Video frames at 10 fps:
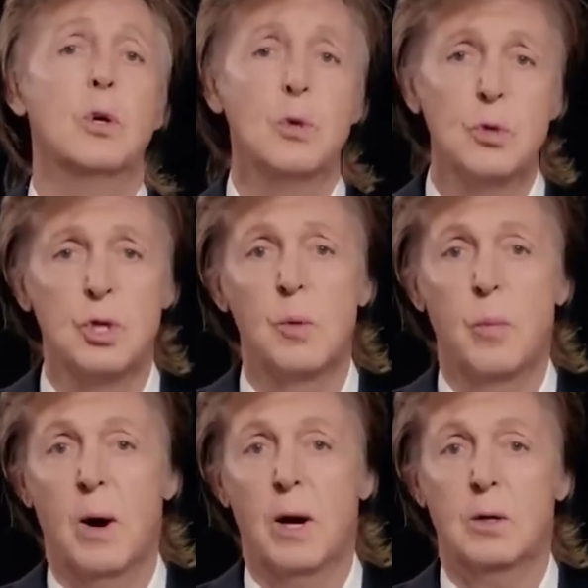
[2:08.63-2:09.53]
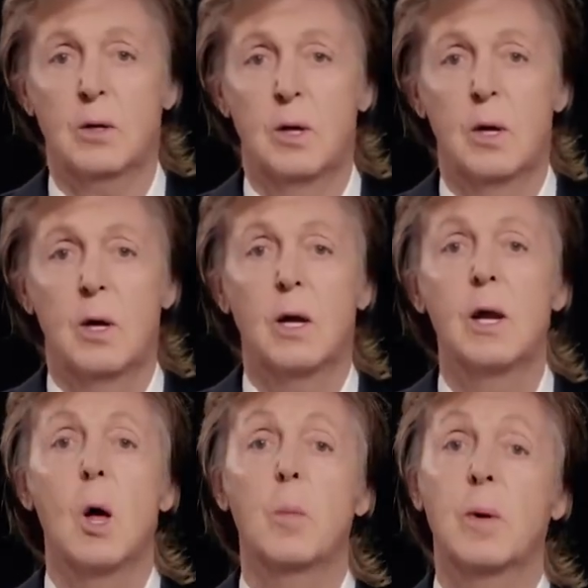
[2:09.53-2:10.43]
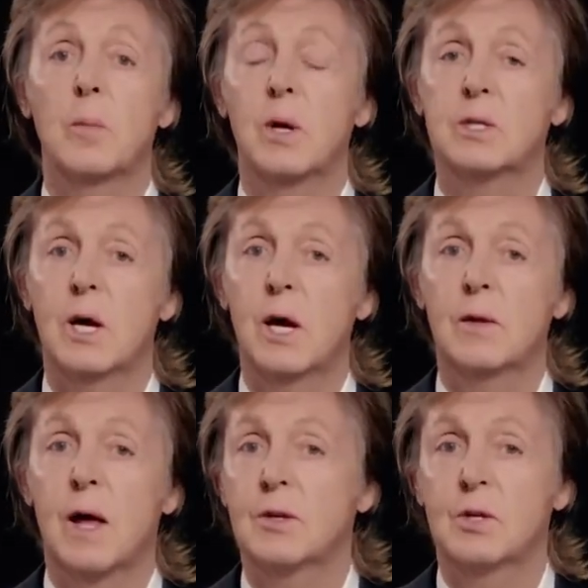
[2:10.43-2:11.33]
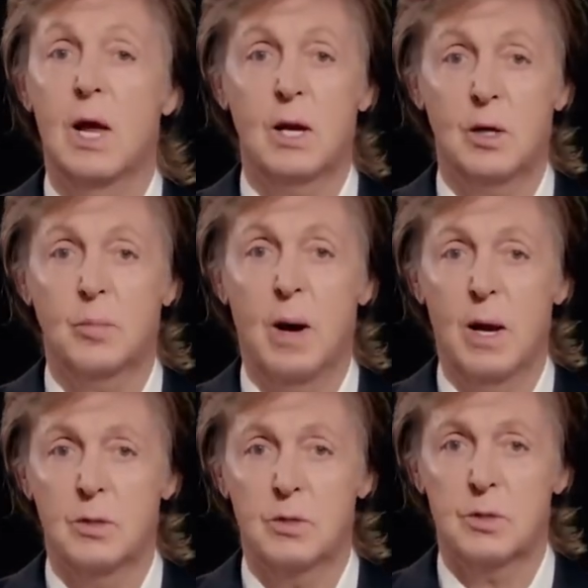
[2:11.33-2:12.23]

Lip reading: Can have a huge impact in helping maintain that delicate